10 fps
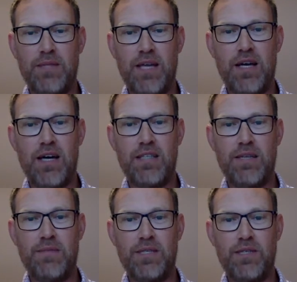and that
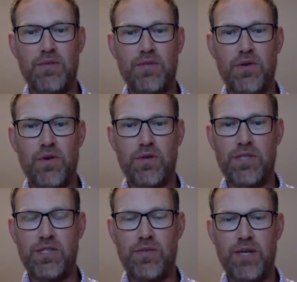concept is the rhetorical
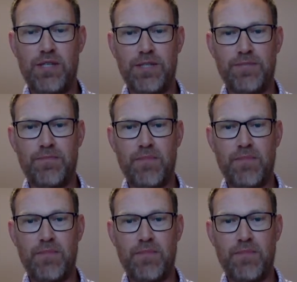situation.